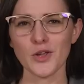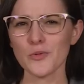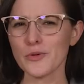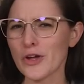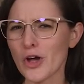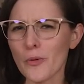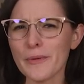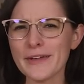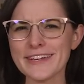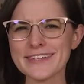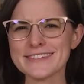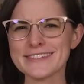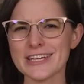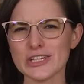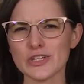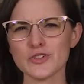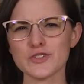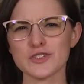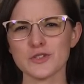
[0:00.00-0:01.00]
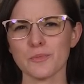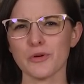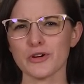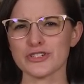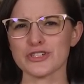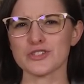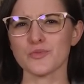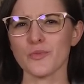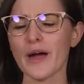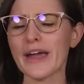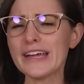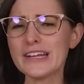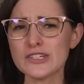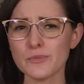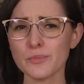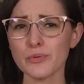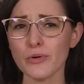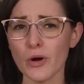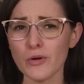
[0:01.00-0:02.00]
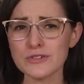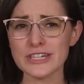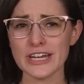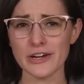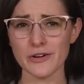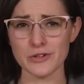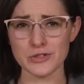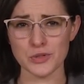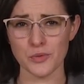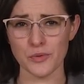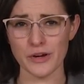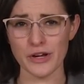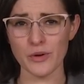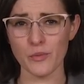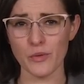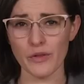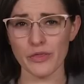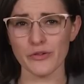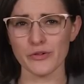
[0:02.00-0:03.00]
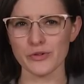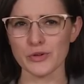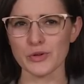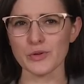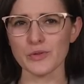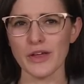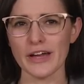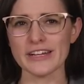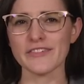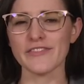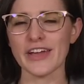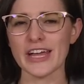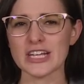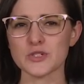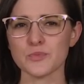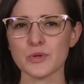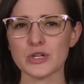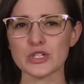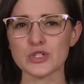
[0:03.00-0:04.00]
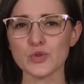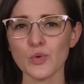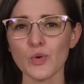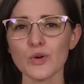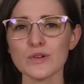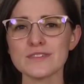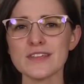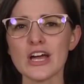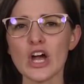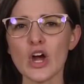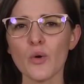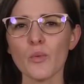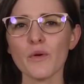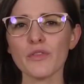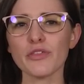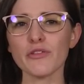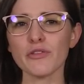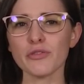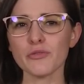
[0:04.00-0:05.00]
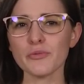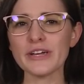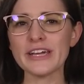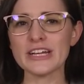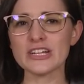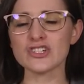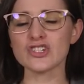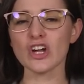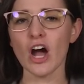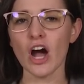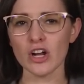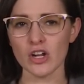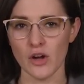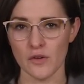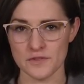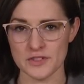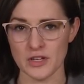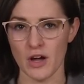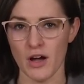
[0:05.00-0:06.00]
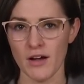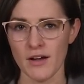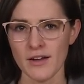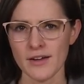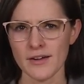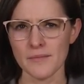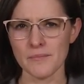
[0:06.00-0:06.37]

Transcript: Ryobi continues to push its way into pro territory with their new line of HP tools with the 3-inch cutoff saw.